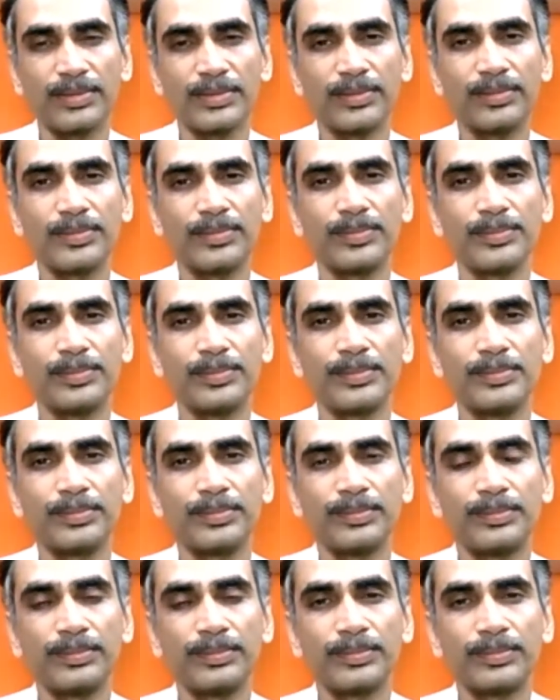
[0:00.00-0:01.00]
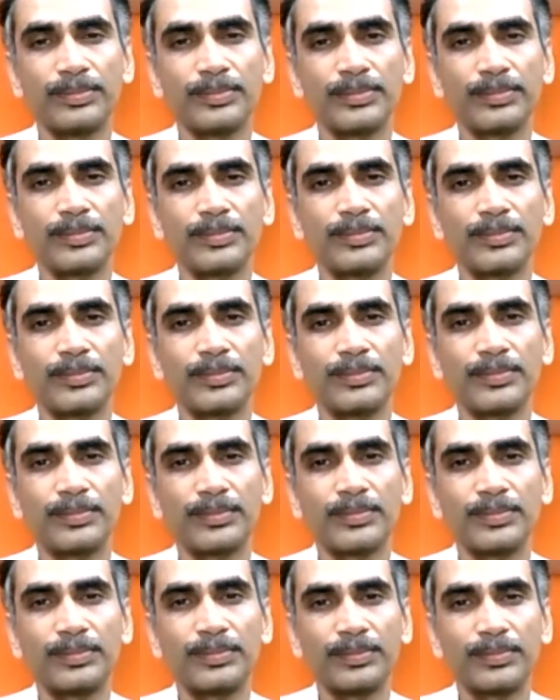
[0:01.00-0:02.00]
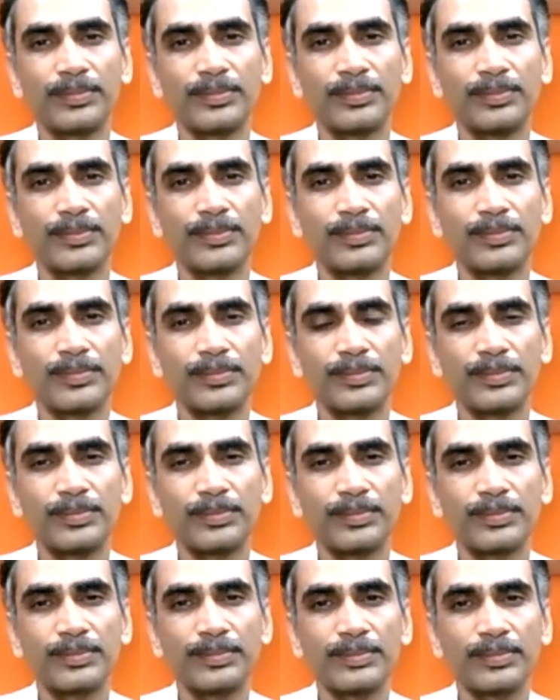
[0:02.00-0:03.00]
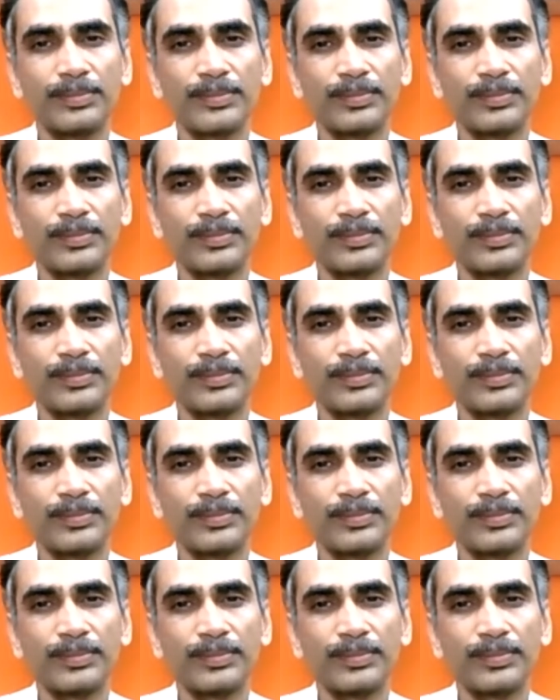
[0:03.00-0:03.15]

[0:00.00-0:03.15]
Nothing is said.